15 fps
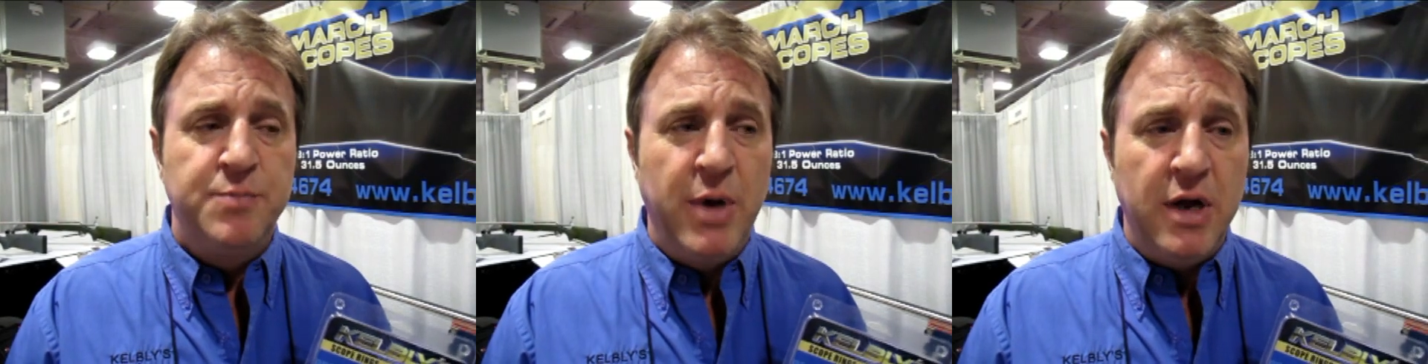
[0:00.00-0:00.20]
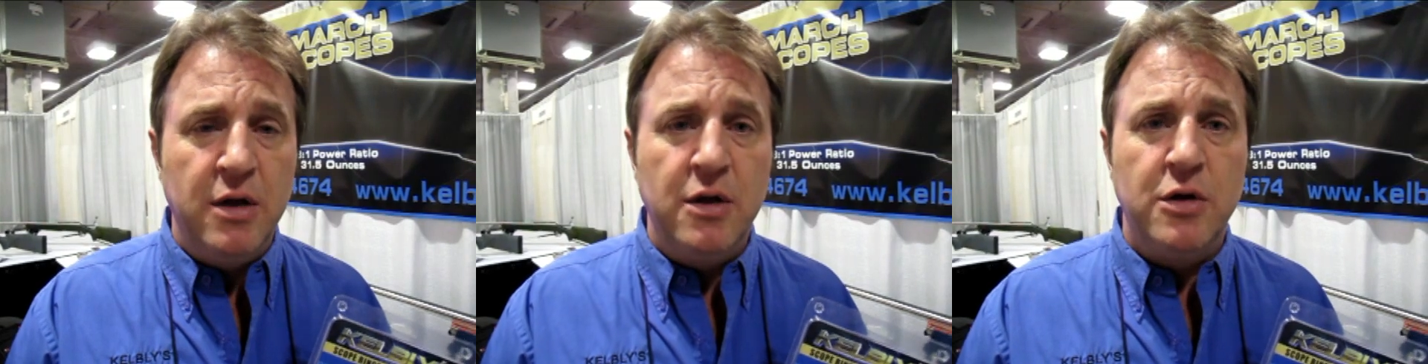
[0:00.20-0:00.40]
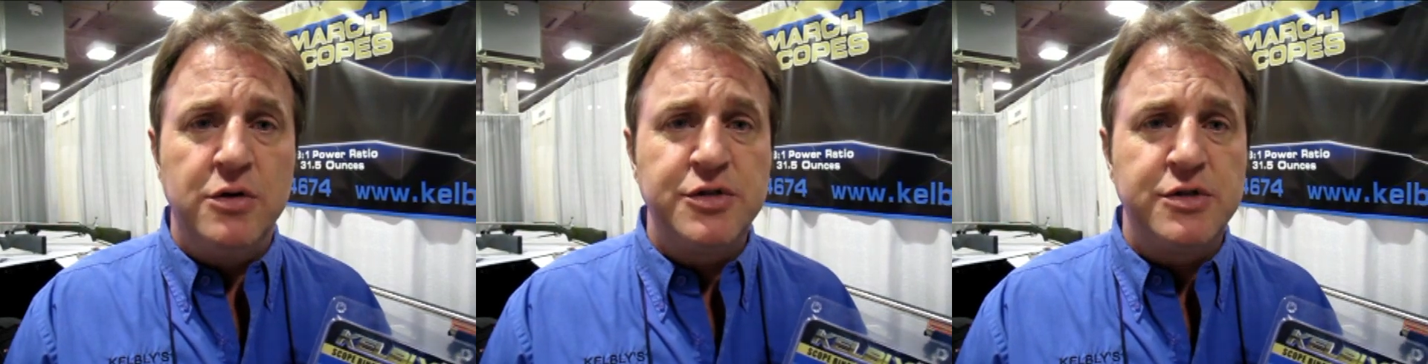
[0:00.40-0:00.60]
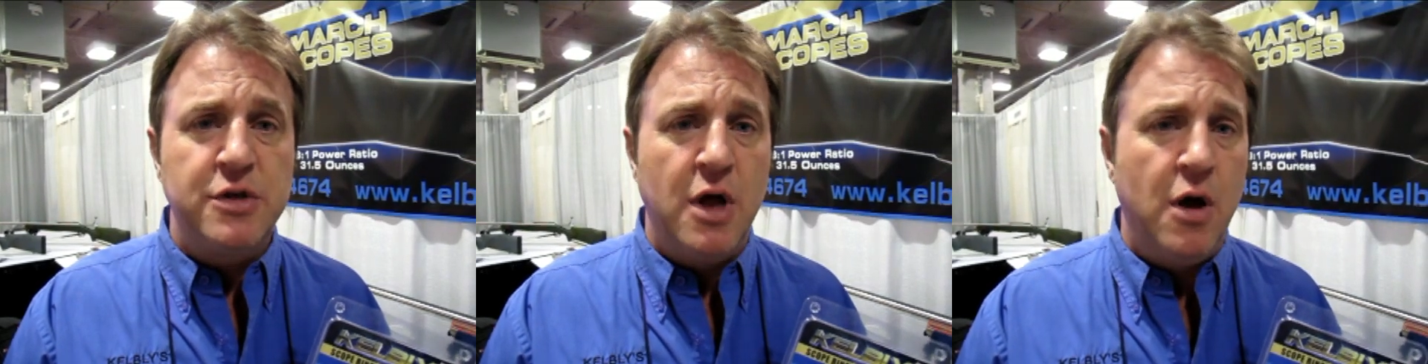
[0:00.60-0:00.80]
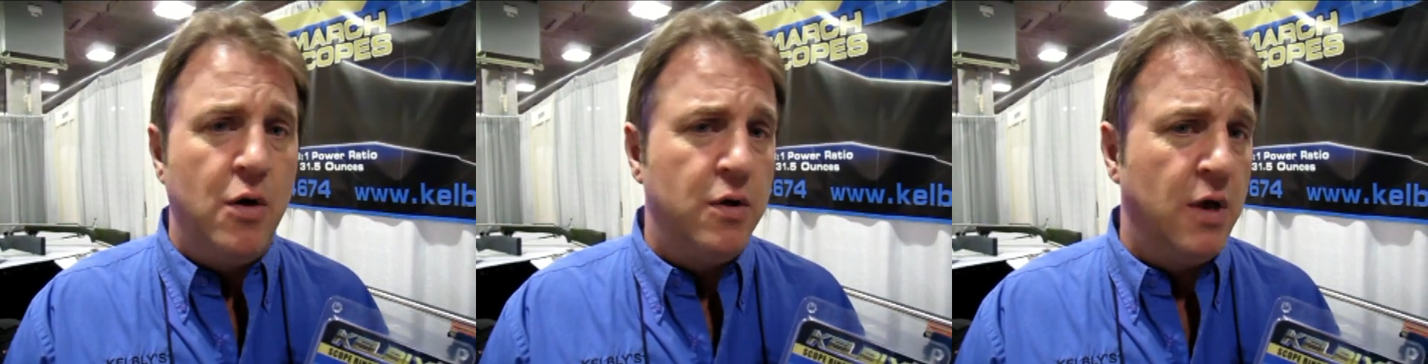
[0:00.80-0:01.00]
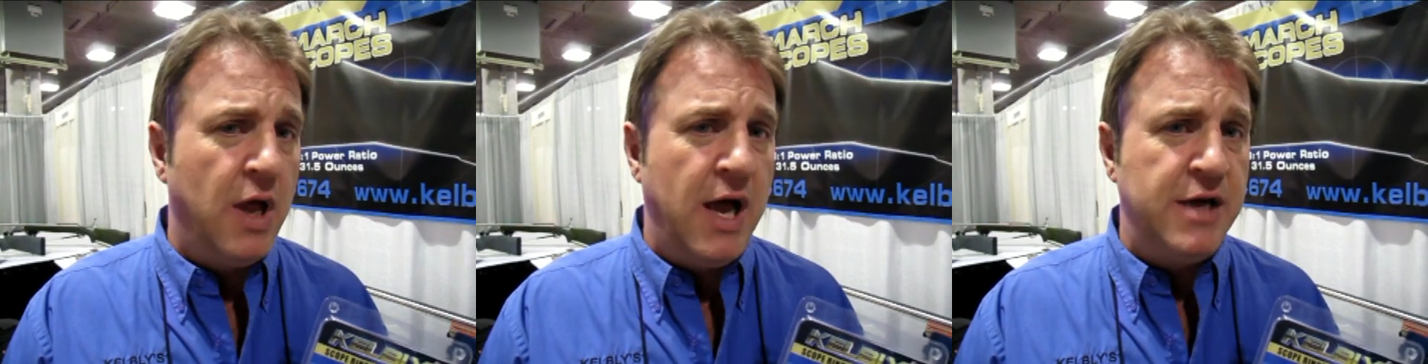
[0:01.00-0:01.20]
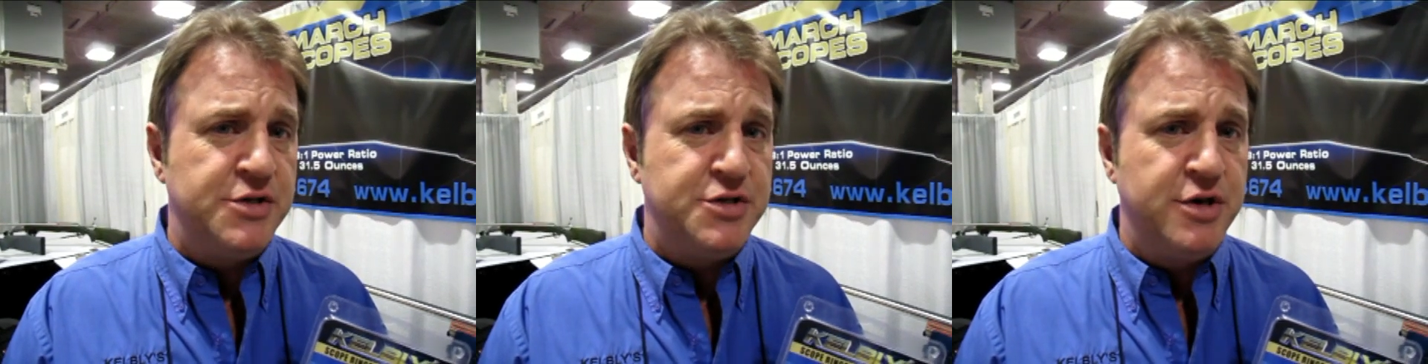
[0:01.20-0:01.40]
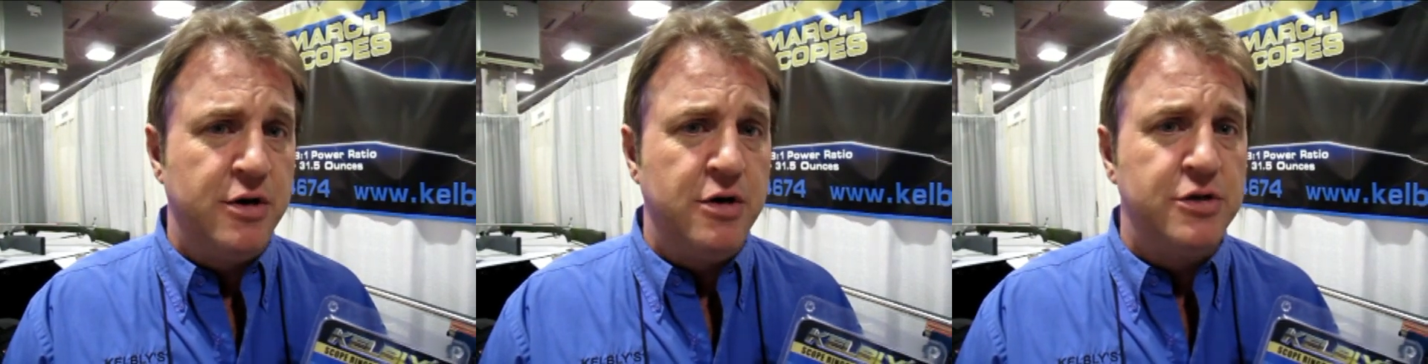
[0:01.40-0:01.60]
Been a little slow the
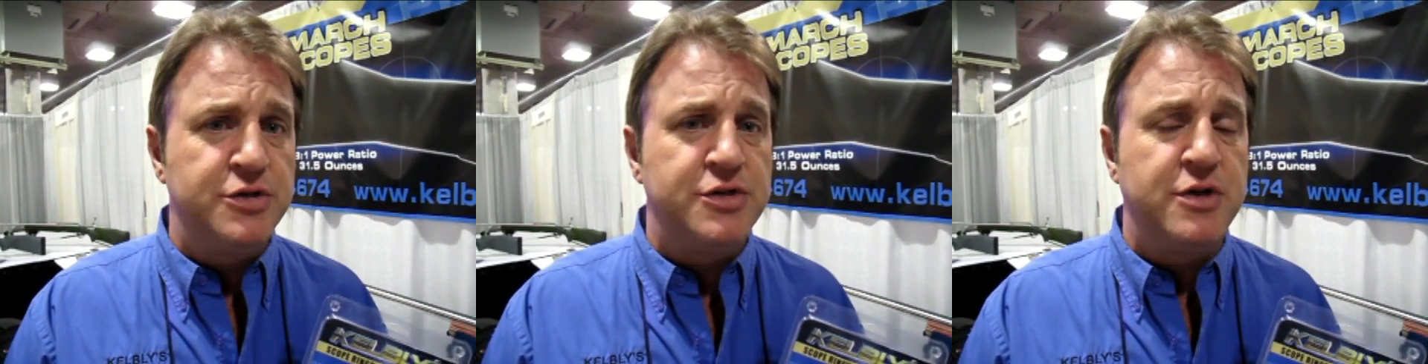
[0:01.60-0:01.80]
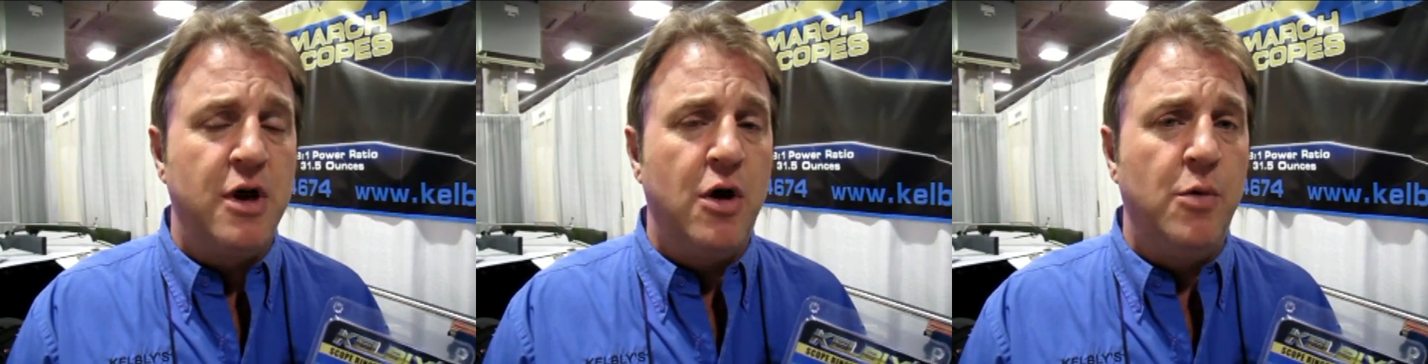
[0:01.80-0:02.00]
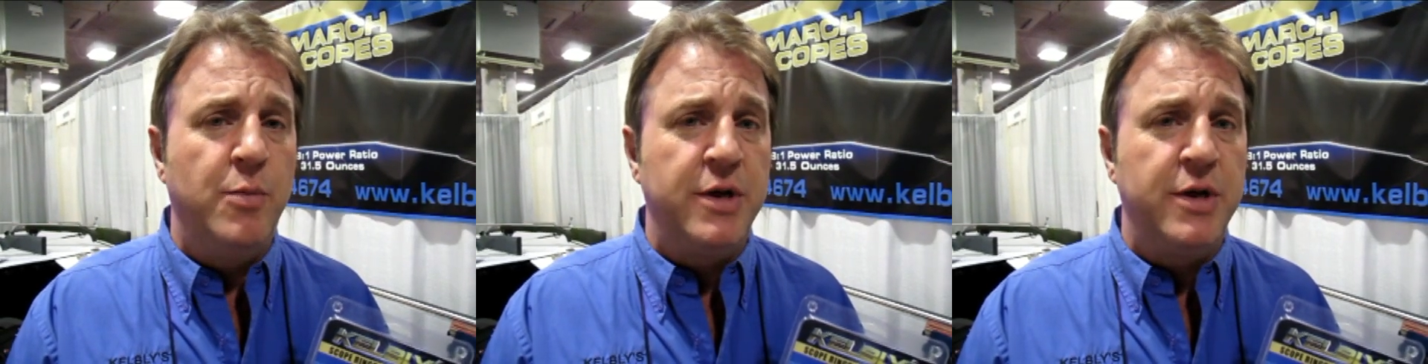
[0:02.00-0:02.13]
last year or so,